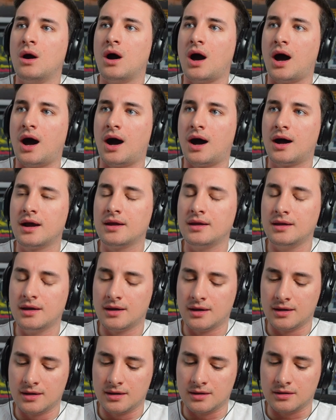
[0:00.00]
I
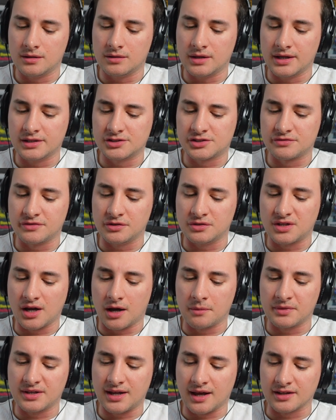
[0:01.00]
uh, interviewed
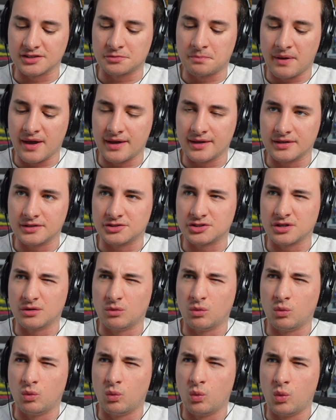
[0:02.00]
Diamond Dallas Page a
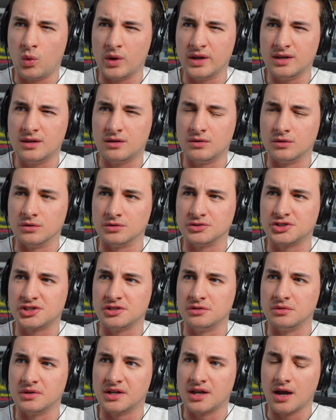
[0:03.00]
week or two
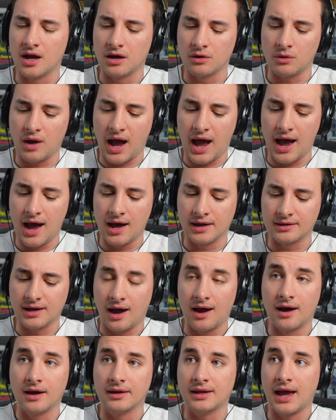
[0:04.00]
ago, and
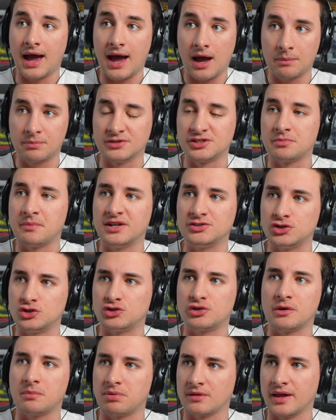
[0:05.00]
I happened to mention
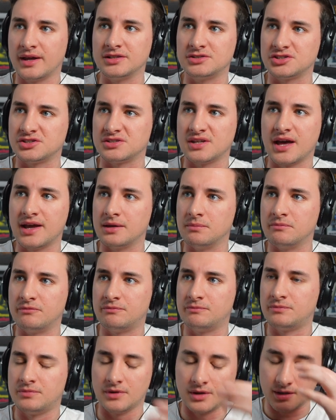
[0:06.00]
Triple H's name,
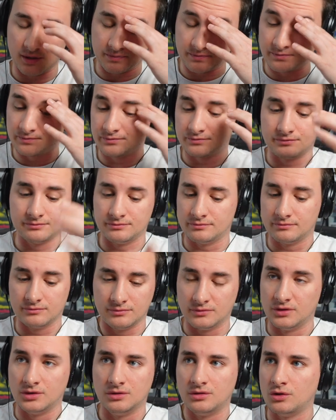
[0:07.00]
uh,
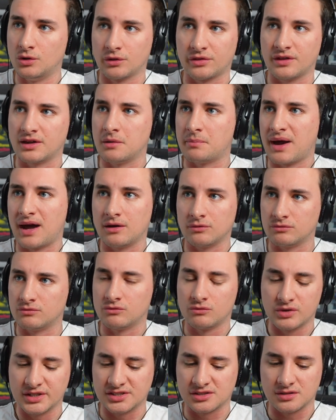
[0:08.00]
nothing about
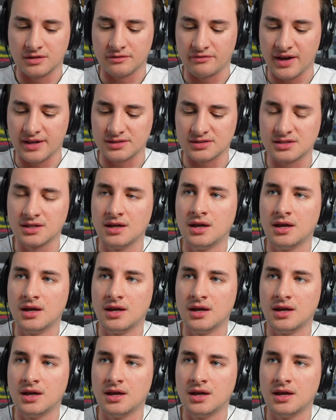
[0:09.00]
recent events,